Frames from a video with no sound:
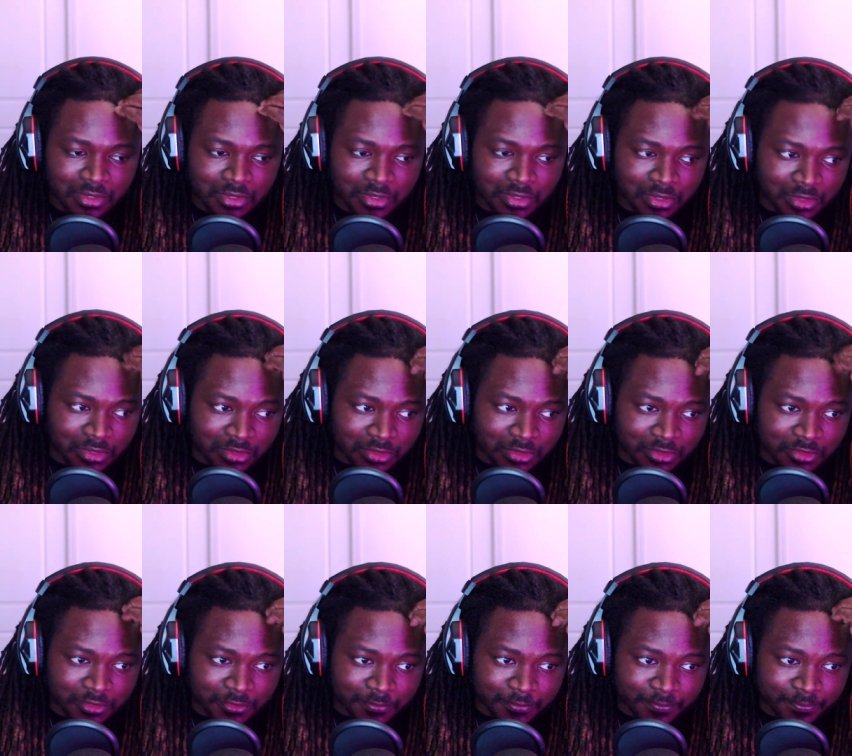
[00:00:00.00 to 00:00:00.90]

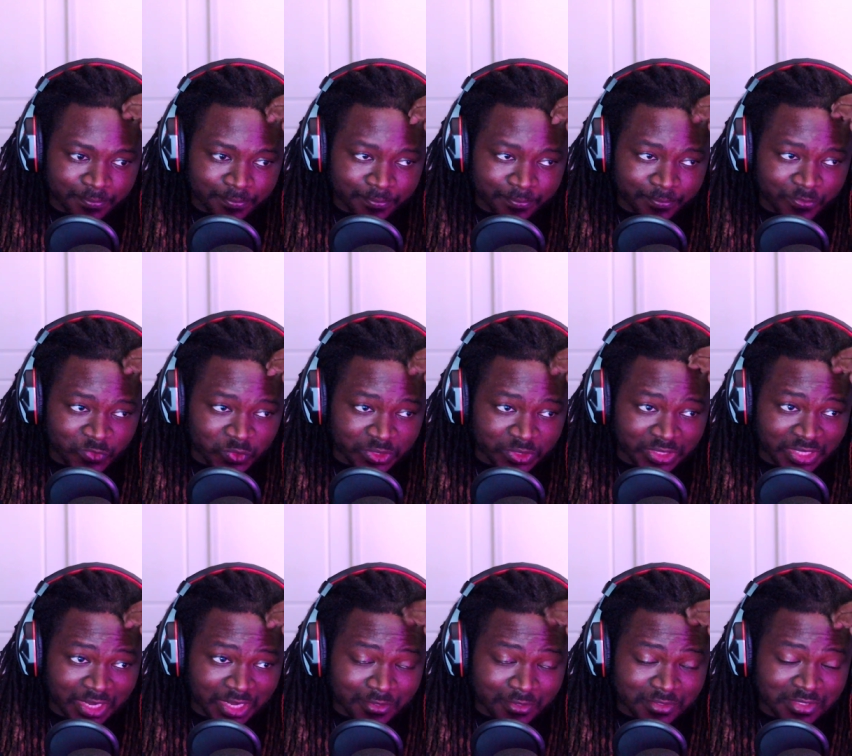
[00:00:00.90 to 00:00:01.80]
uh on the
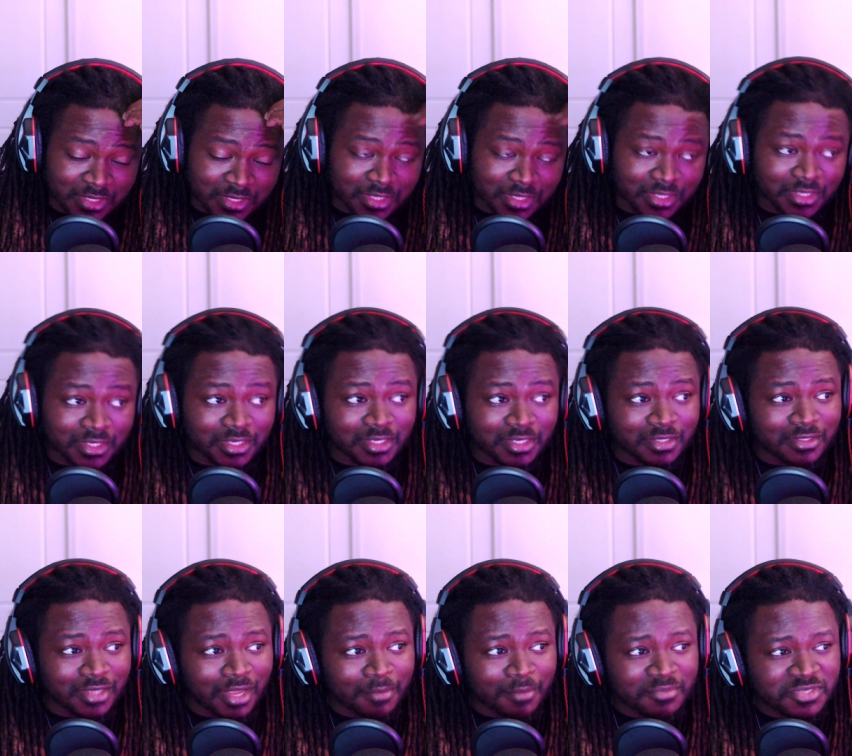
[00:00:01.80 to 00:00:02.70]
outside and
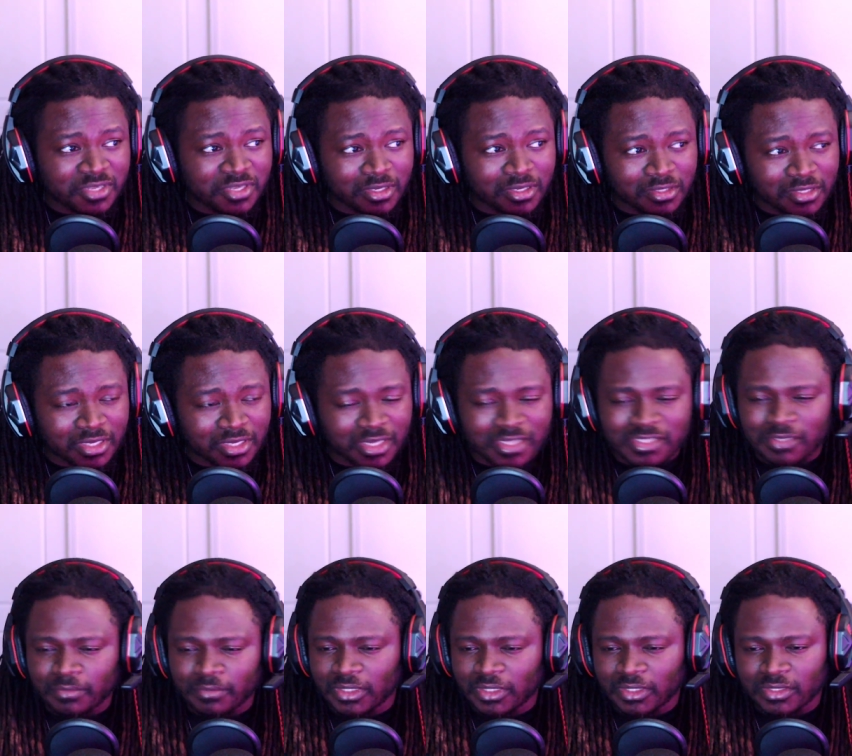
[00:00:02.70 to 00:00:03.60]
i took a look at
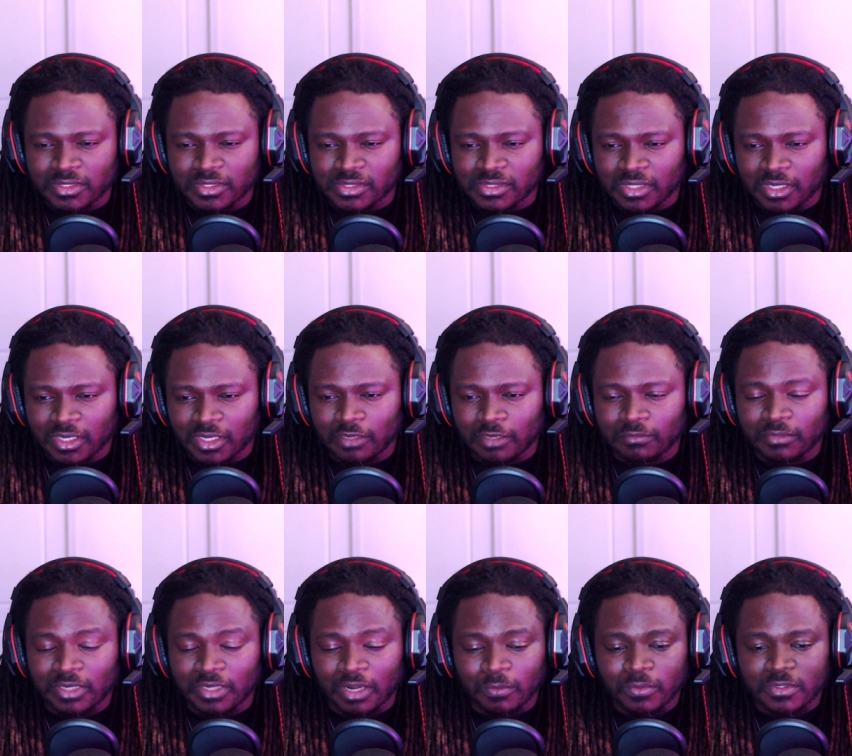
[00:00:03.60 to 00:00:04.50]
some of the inside
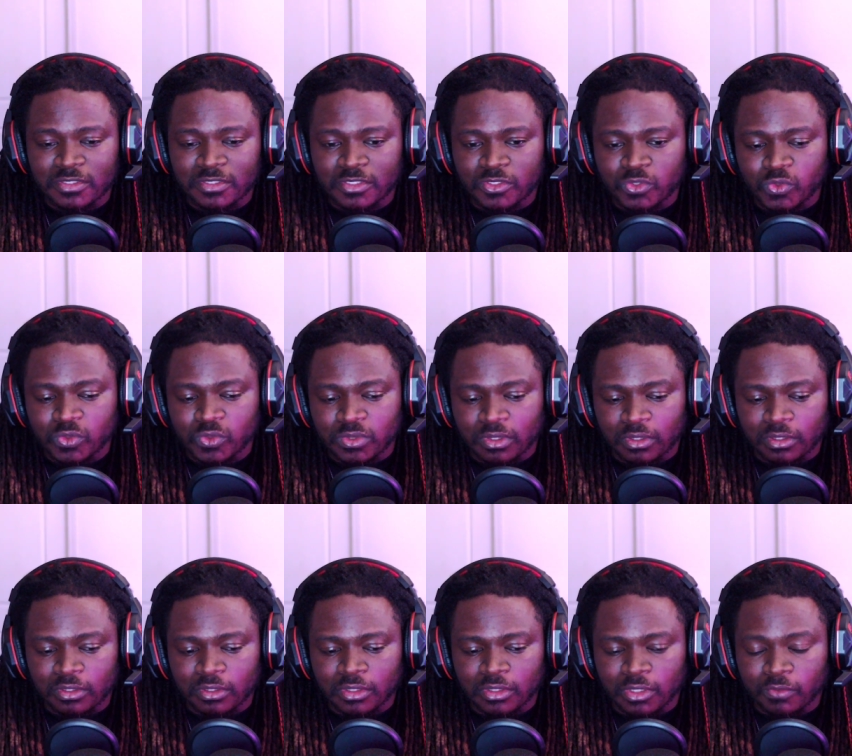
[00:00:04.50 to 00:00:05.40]
but i want to do
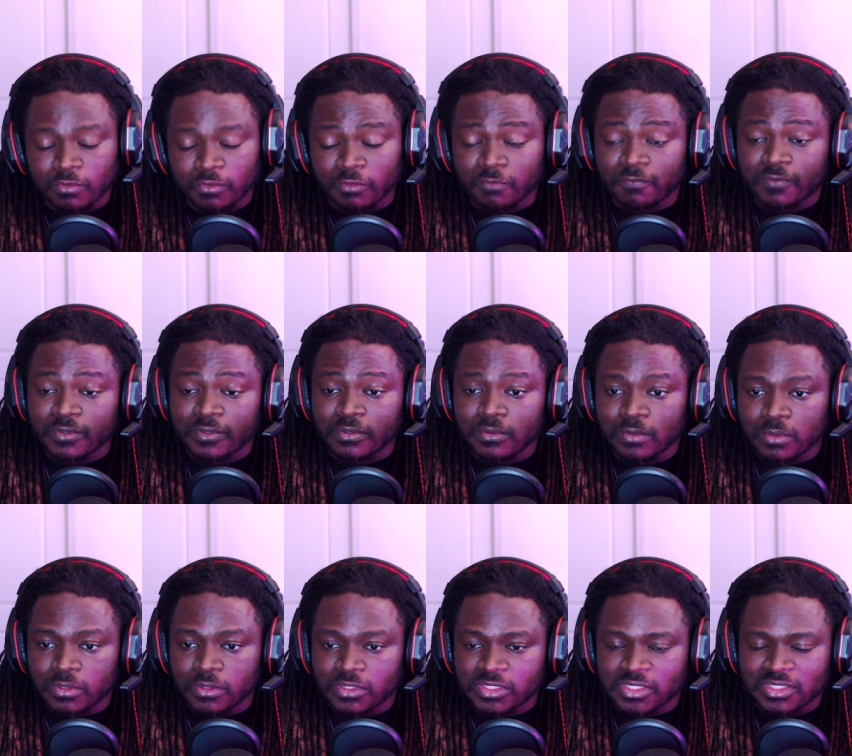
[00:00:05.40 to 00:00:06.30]
a, a review
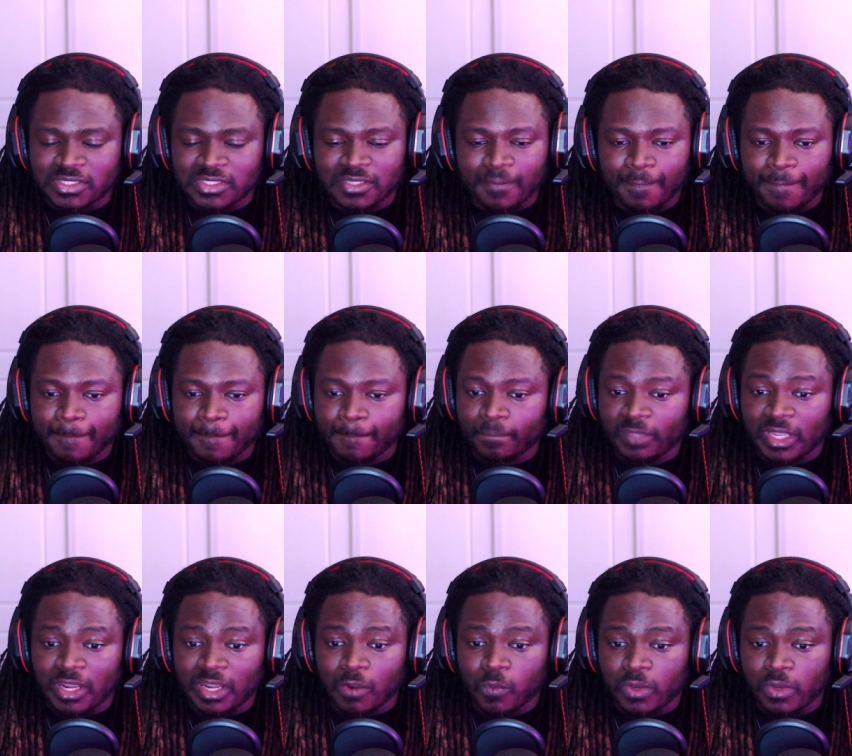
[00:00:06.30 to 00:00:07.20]
on just
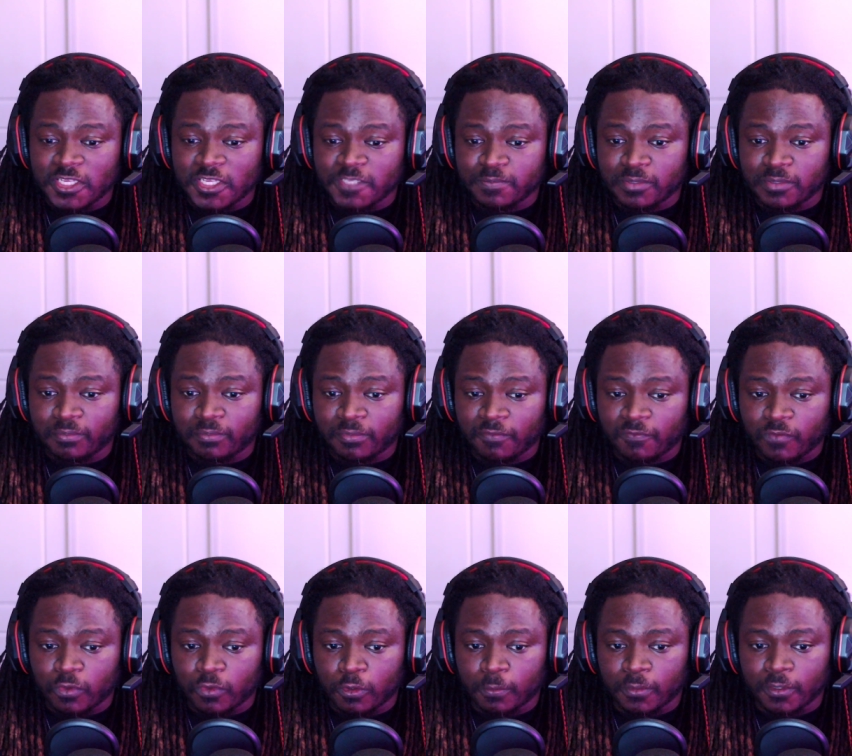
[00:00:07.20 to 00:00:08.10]
how well it's been
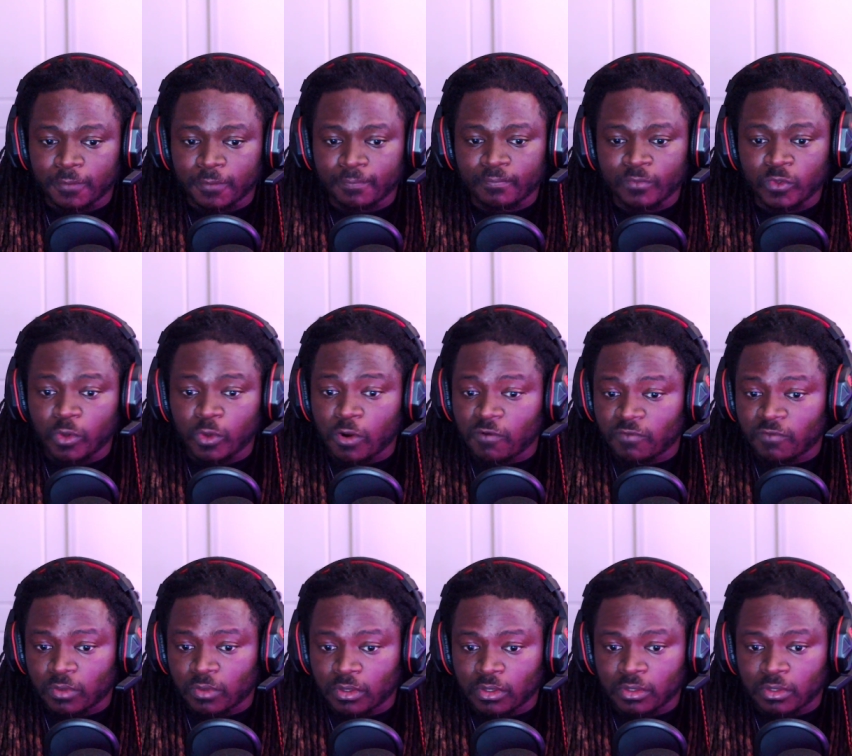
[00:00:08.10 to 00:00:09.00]
performing
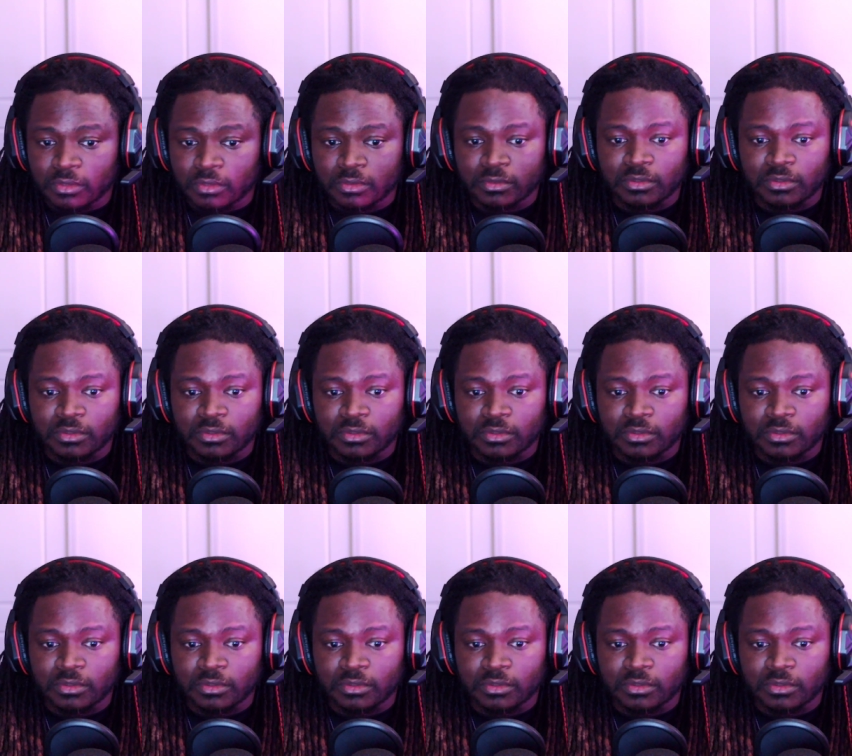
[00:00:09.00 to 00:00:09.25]
overall